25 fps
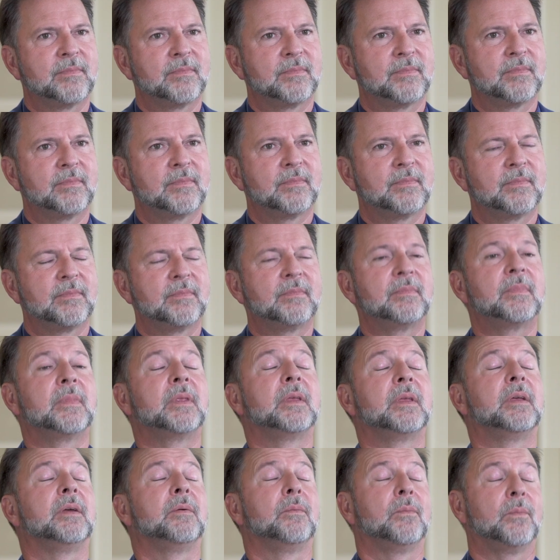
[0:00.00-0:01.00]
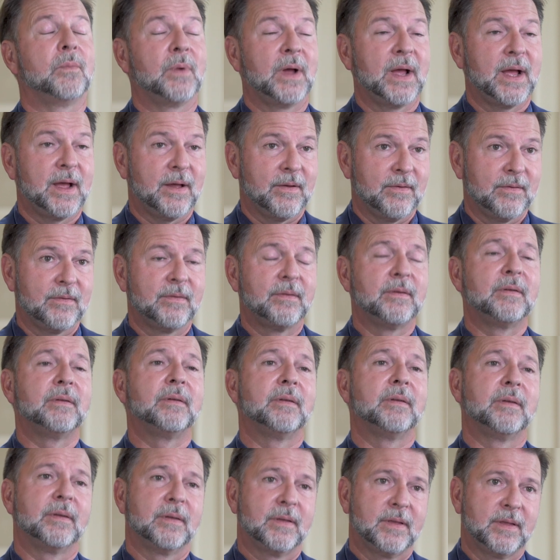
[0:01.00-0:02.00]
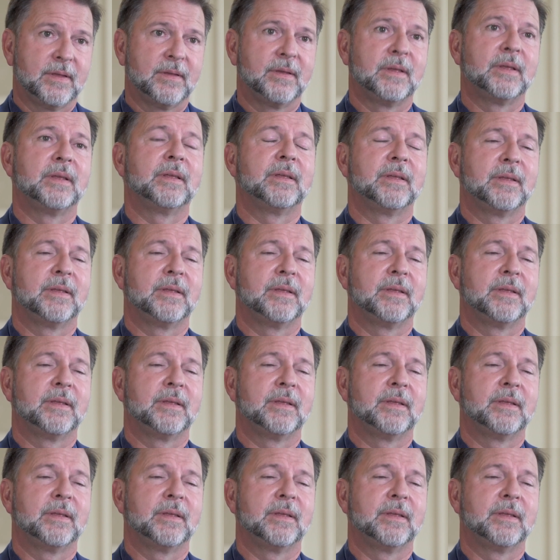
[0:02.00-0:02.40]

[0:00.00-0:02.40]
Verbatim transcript: meaning it, it doesn't matter. Wow. Is it a virus?